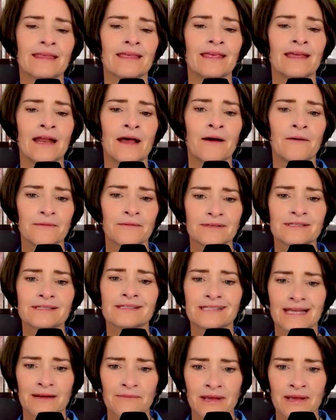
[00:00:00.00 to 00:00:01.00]
you know,
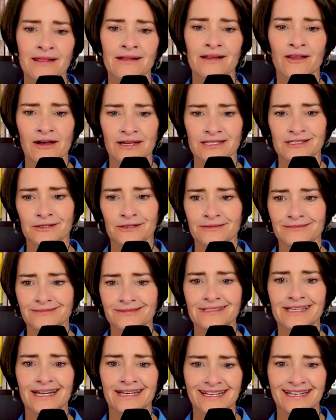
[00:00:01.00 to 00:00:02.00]
send me the lawsuit,
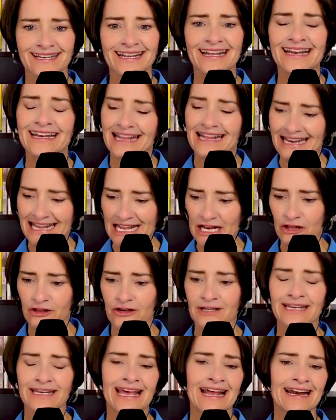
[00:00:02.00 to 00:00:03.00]
send it. And he
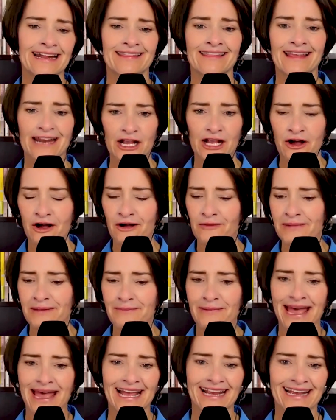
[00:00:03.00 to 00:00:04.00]
looked at it, and then he called
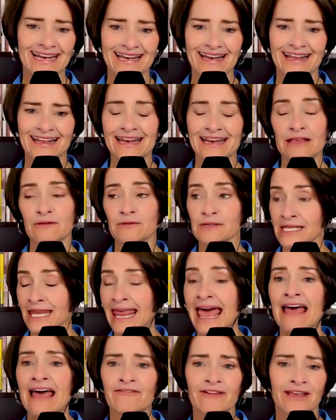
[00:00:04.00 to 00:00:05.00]
me back, and he was
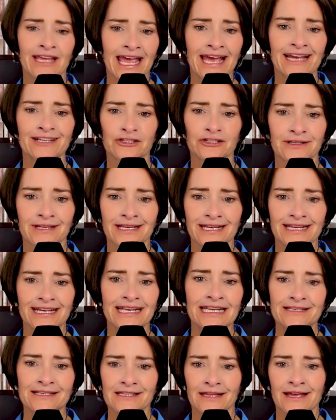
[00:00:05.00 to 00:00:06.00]
laughing, actually.
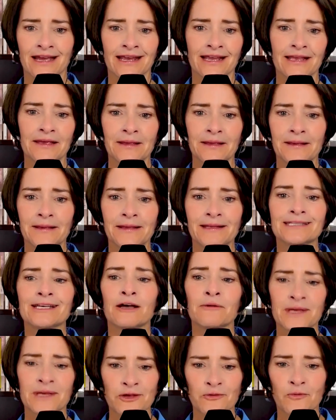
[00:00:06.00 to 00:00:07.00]
And he's like,
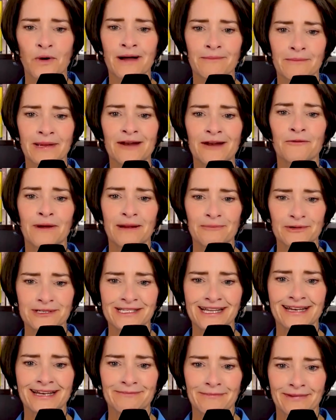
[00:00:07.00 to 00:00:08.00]
tell me you want me to
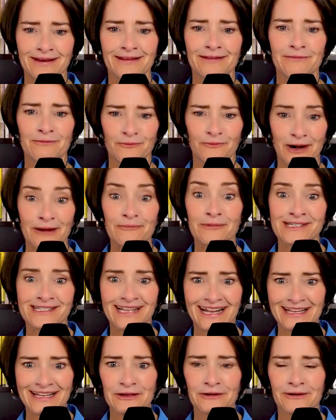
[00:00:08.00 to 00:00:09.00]
represent
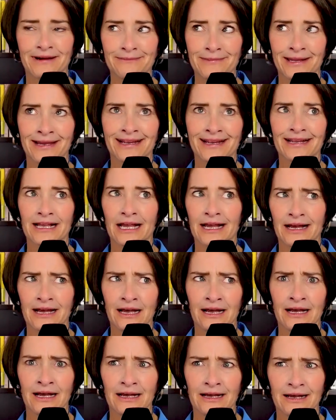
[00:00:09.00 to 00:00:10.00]
you. I'm like,
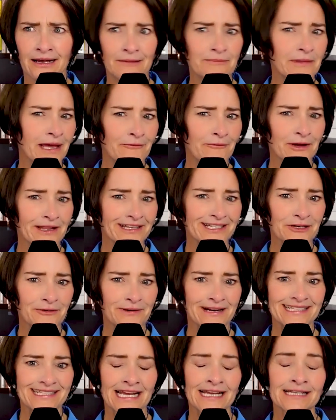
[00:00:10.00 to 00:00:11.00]
I'm not really
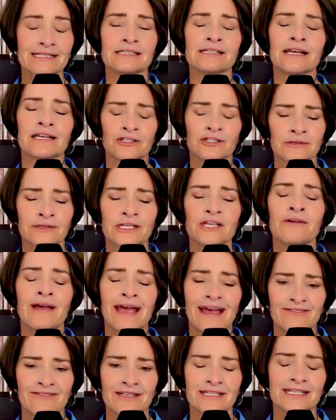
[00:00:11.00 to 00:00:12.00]
sure what he's asking. He's like, Julie,
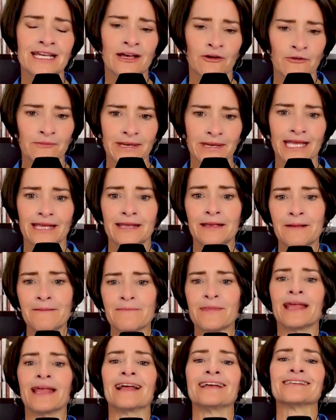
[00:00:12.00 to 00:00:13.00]
you have to tell me.
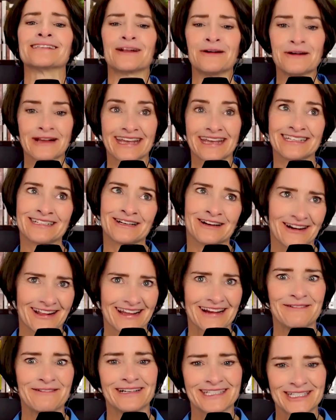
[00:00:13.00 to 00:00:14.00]
And I said, okay,
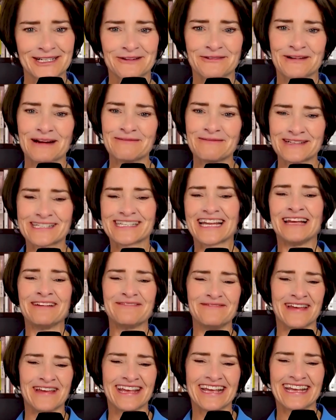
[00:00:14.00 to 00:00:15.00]
Charlie, I want you to
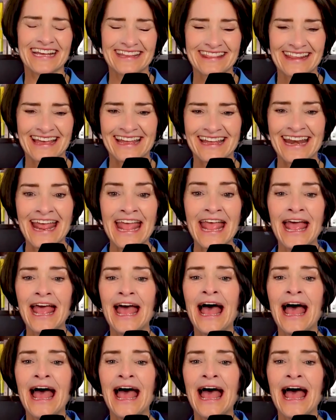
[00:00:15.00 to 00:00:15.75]
represent me. And then,